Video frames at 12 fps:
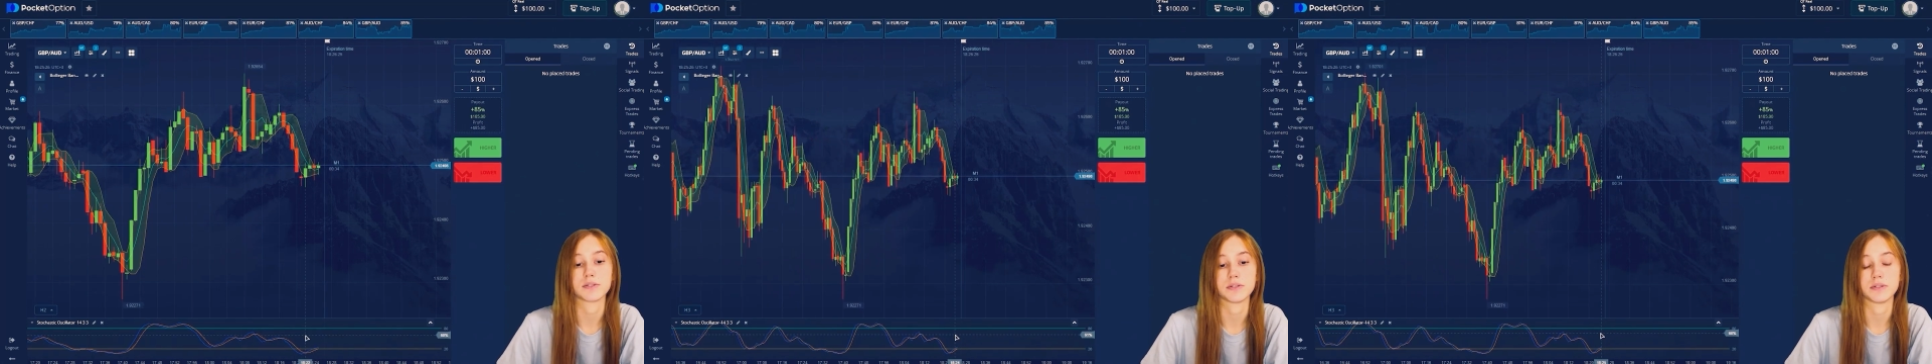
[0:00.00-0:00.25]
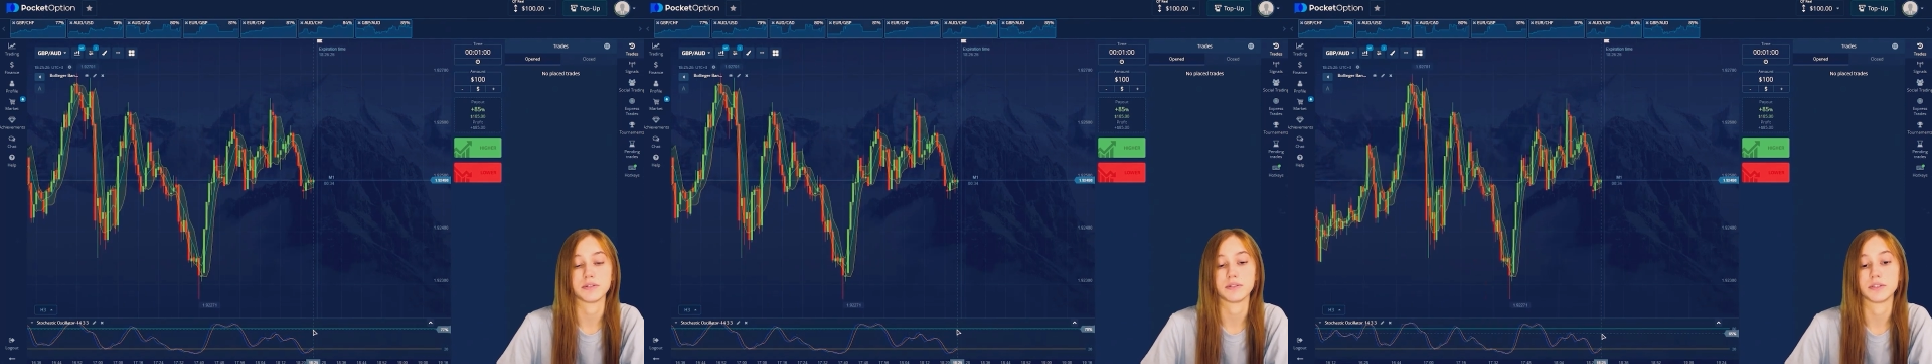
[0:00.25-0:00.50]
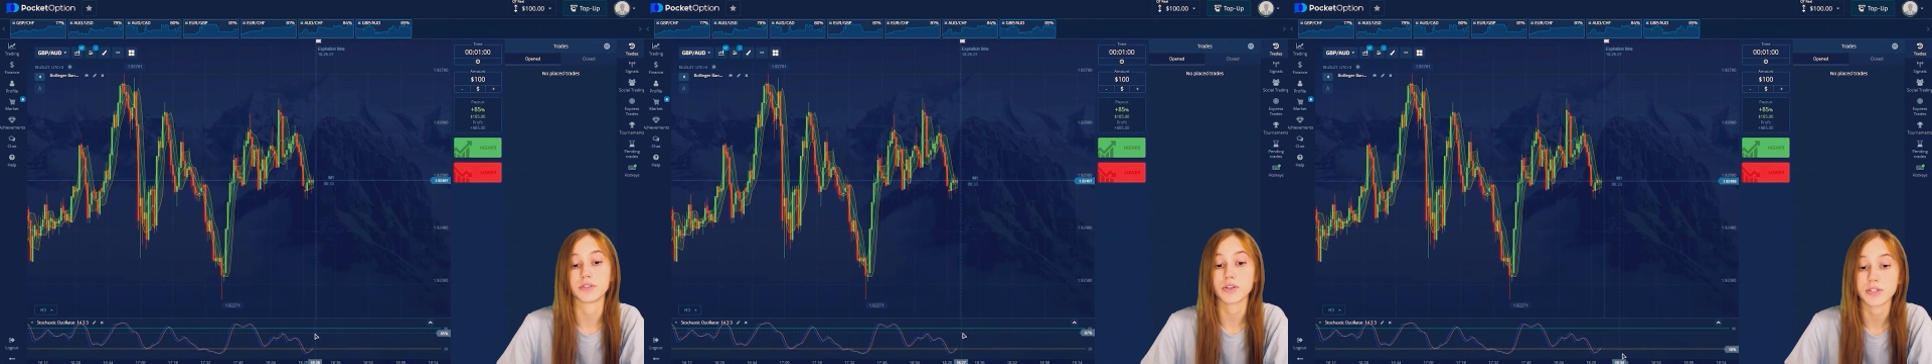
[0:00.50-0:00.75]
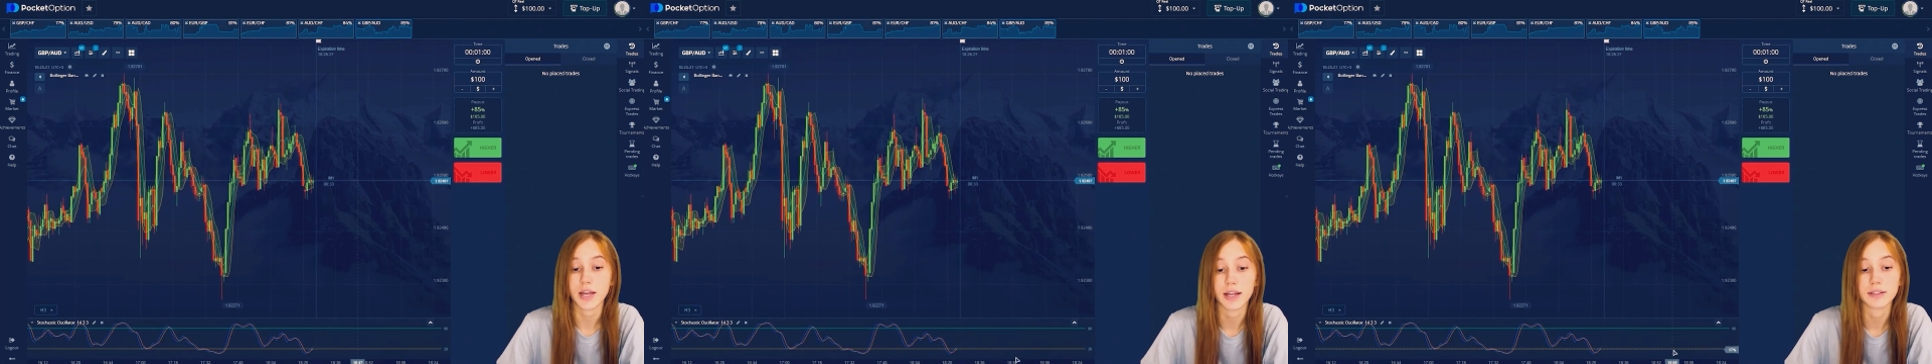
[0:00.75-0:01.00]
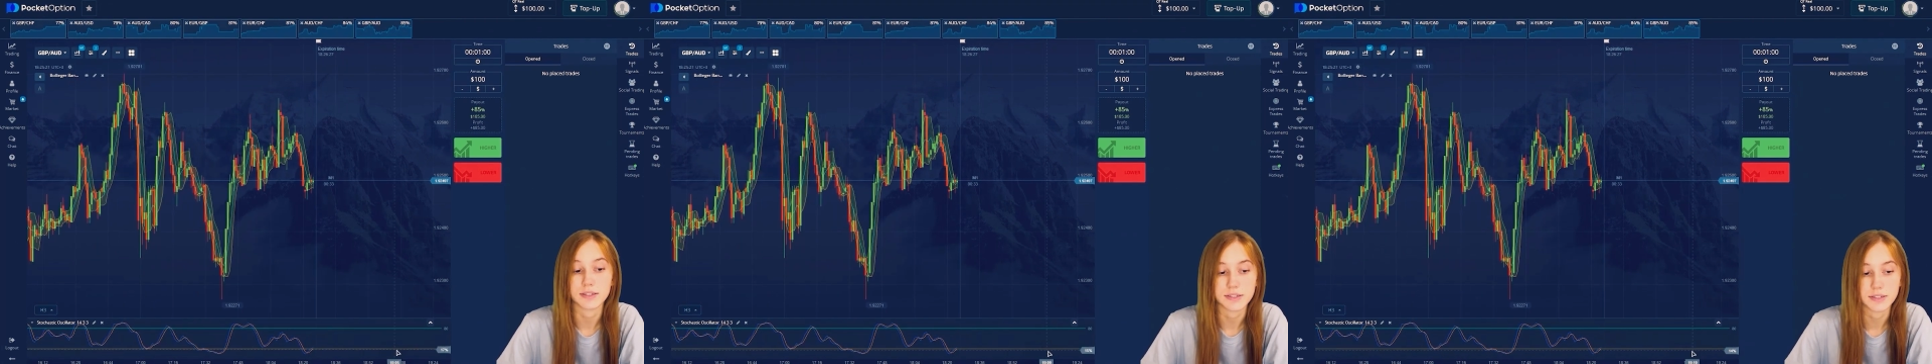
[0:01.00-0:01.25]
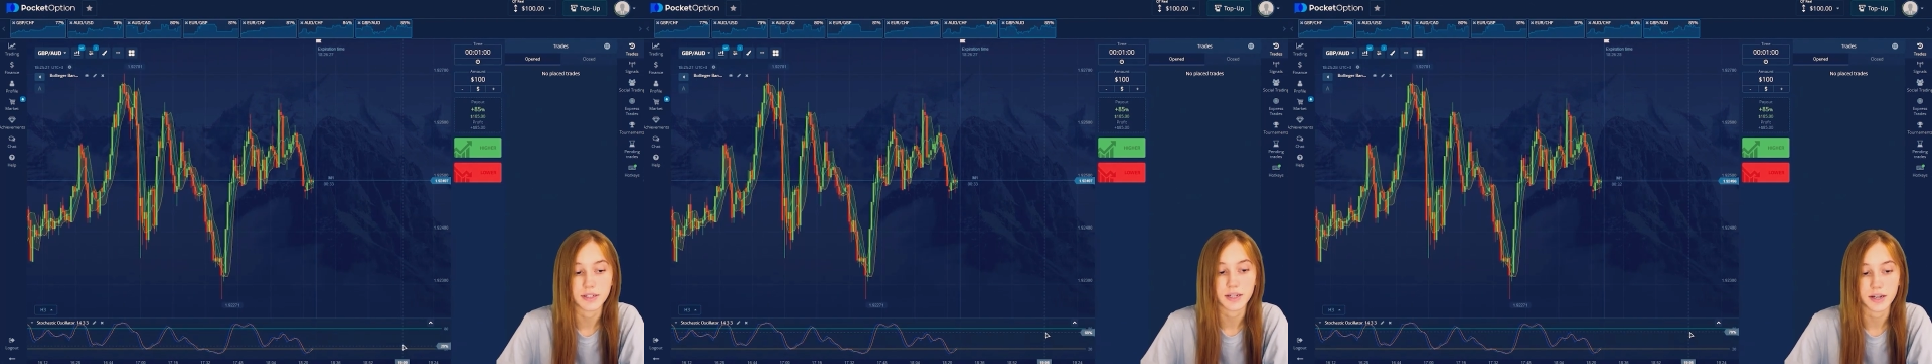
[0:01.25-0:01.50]
to understand these
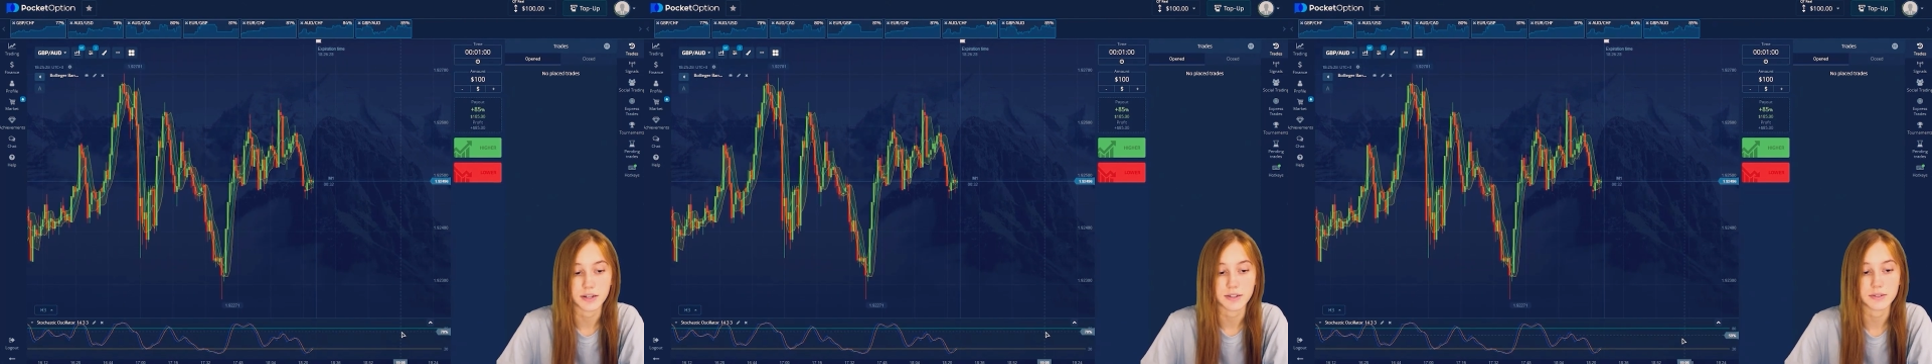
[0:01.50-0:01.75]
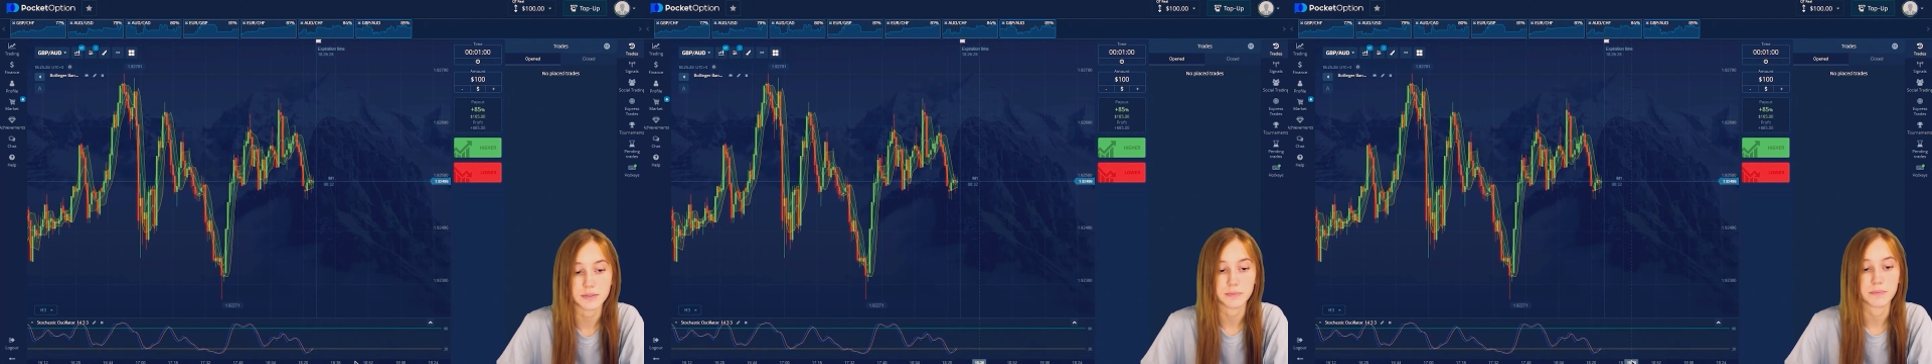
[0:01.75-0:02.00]
indicators.